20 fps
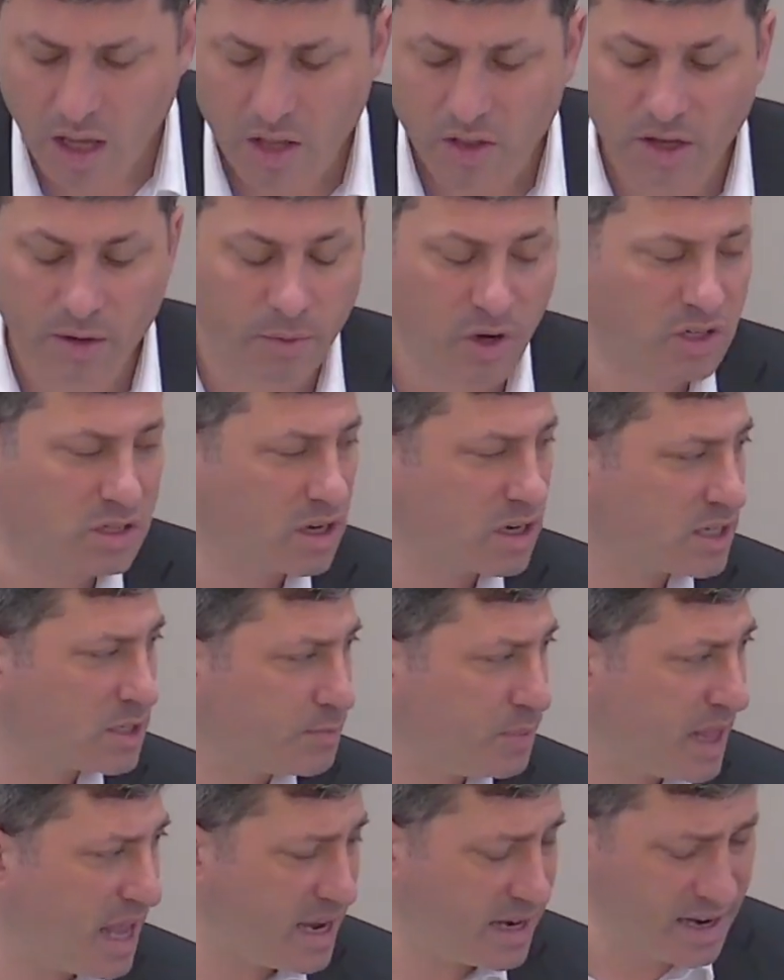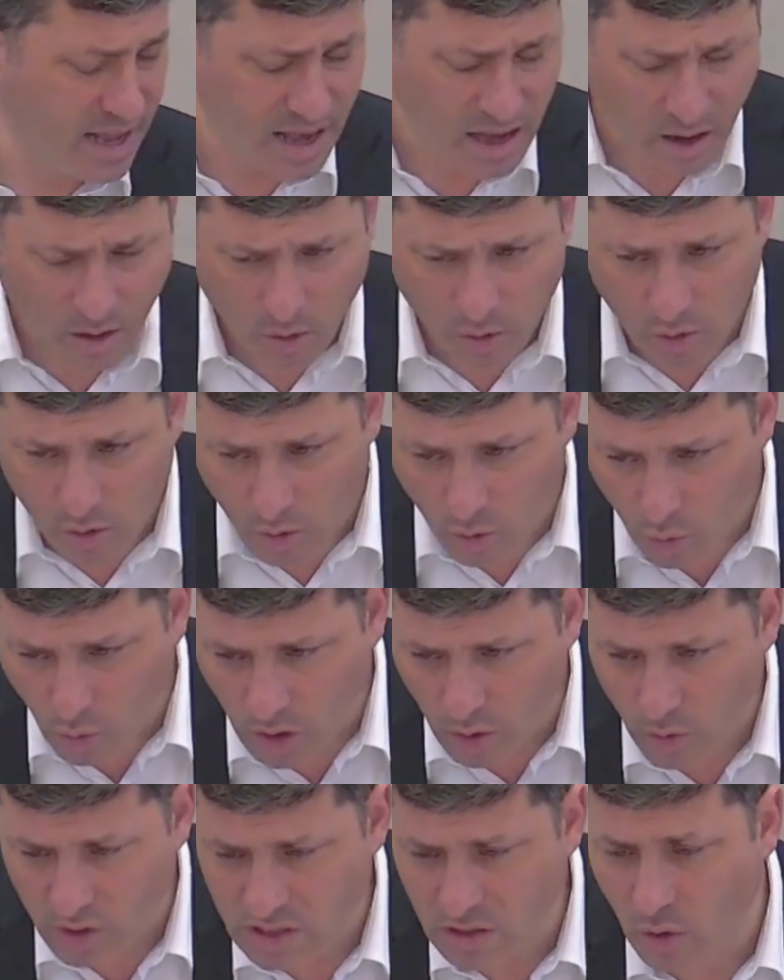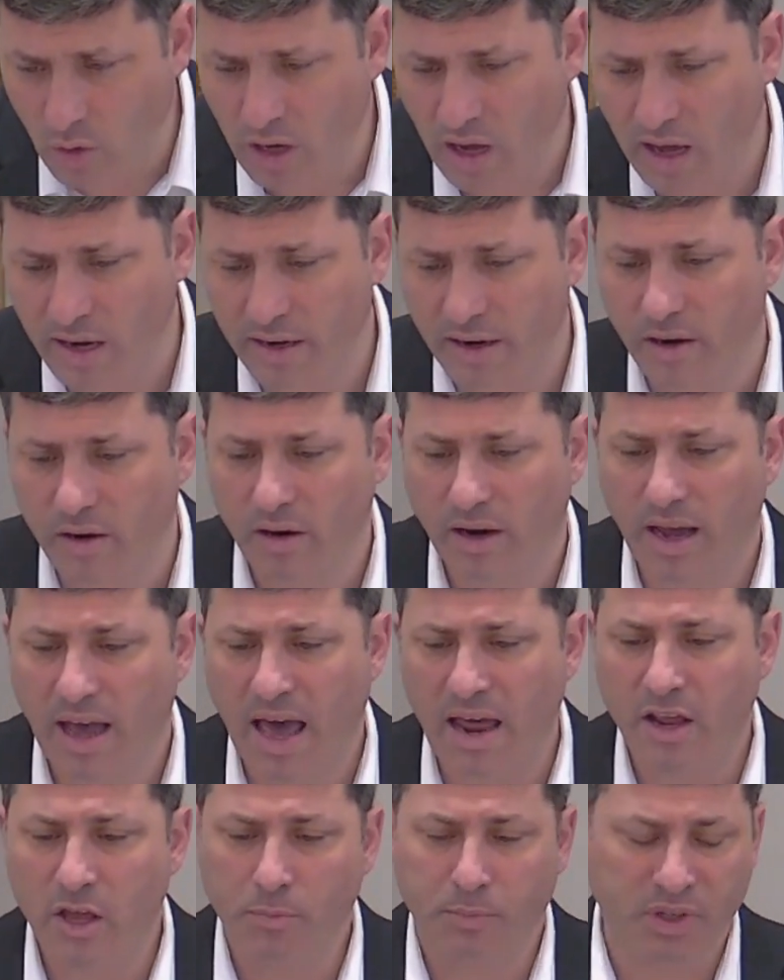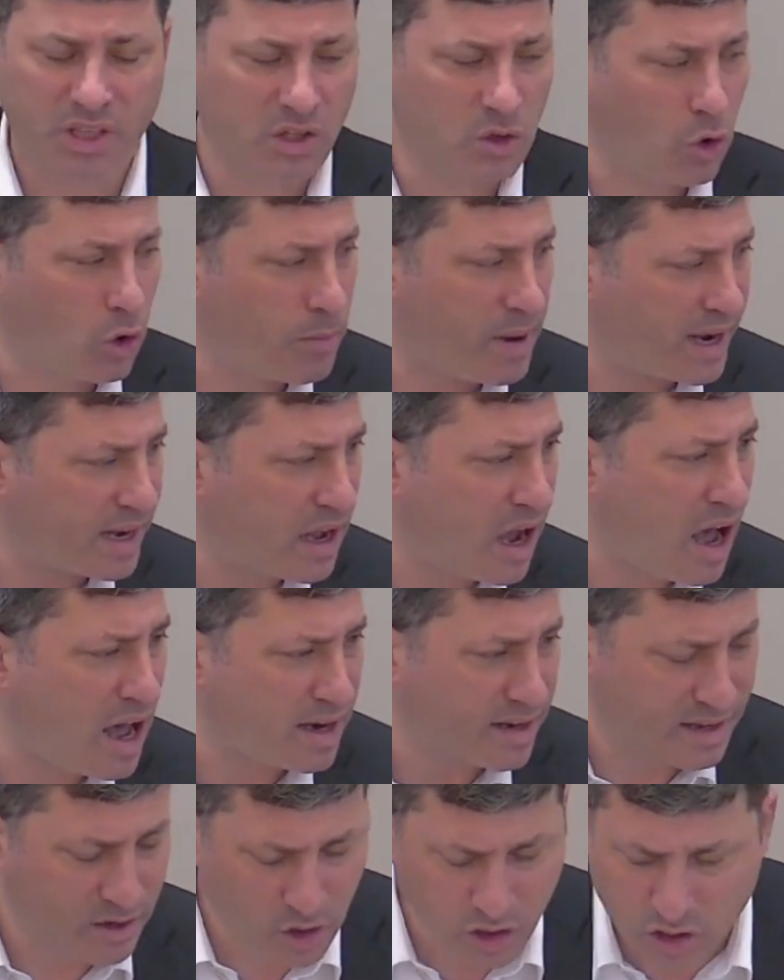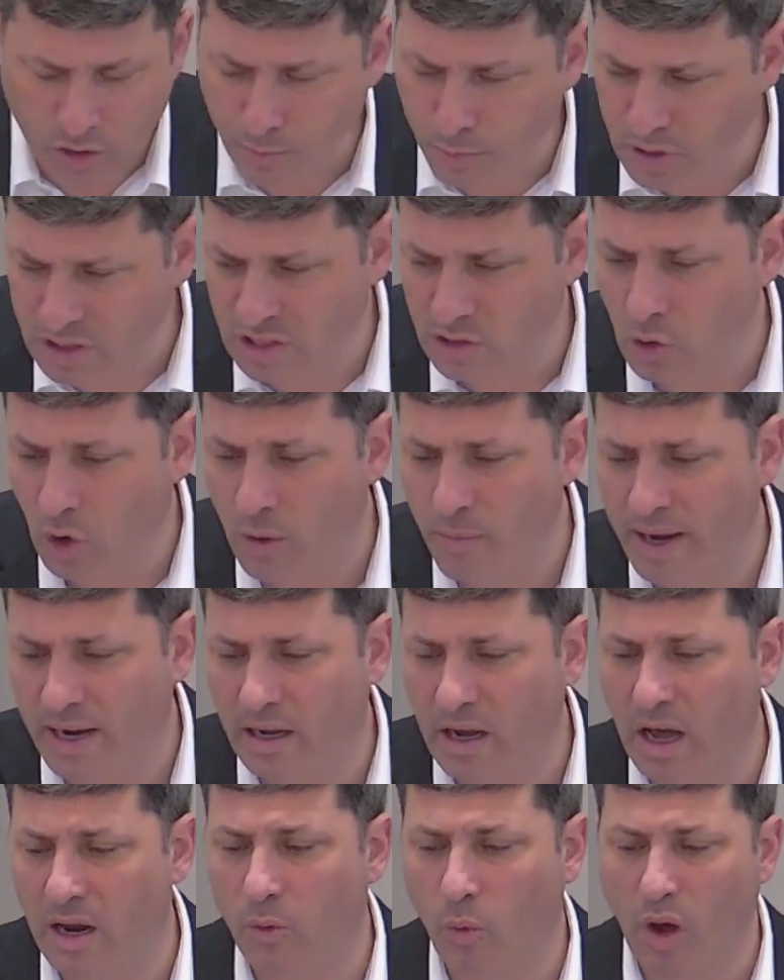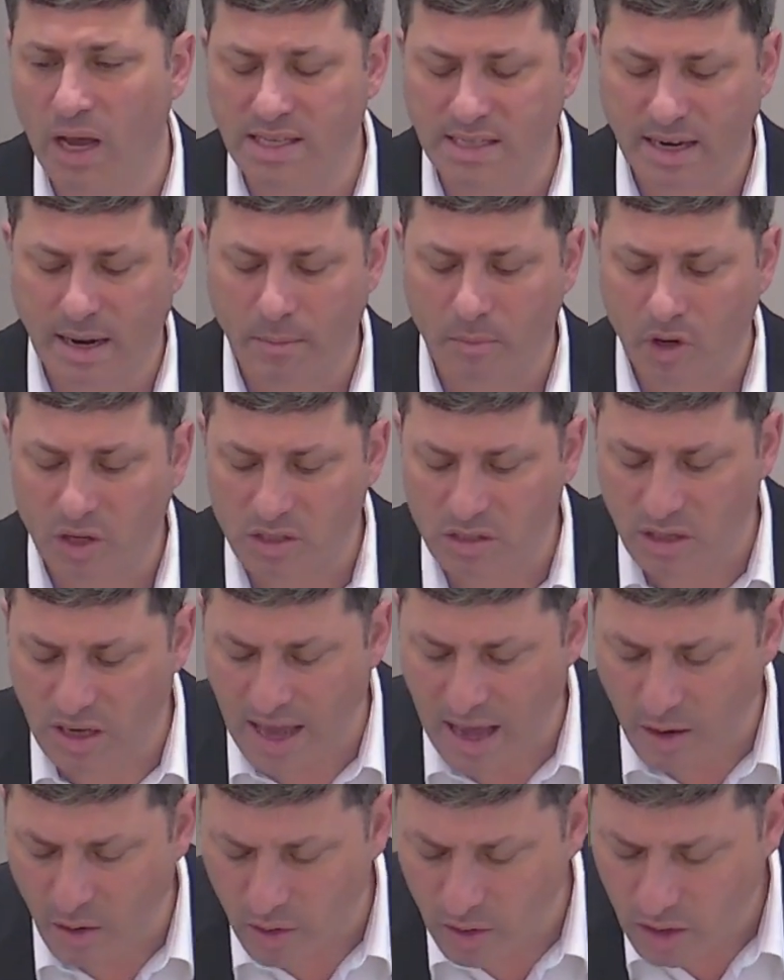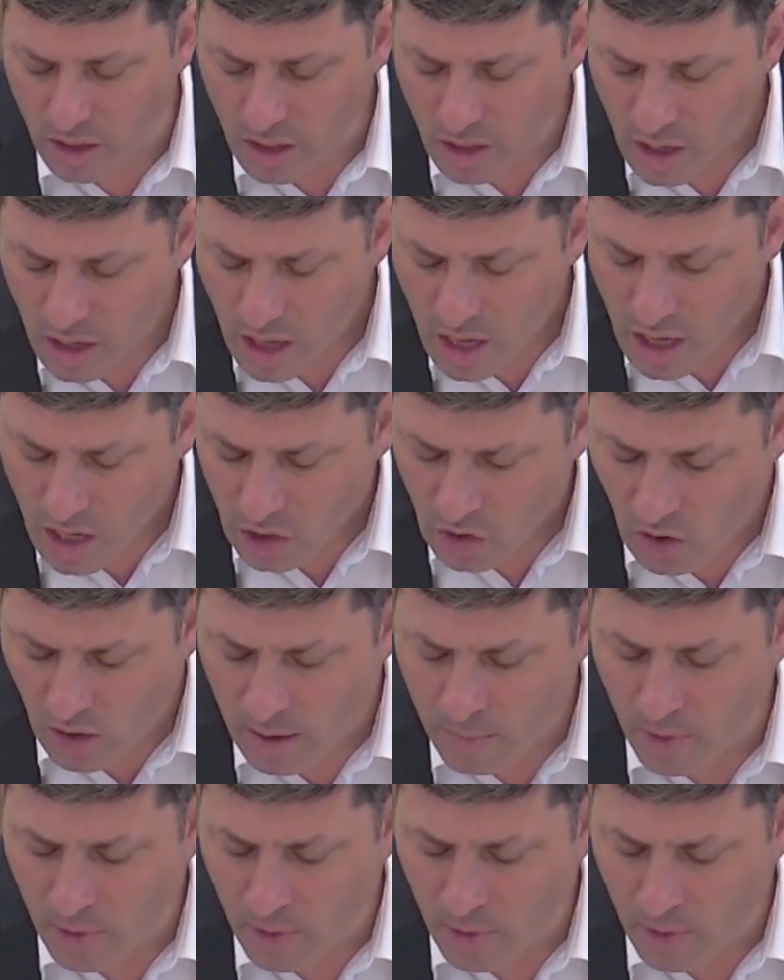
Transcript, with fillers: The Gemara is going to explain now what, what's going on here. How do you put the door back on? Could you put the door back on? Why is it not Muktzah? How? So,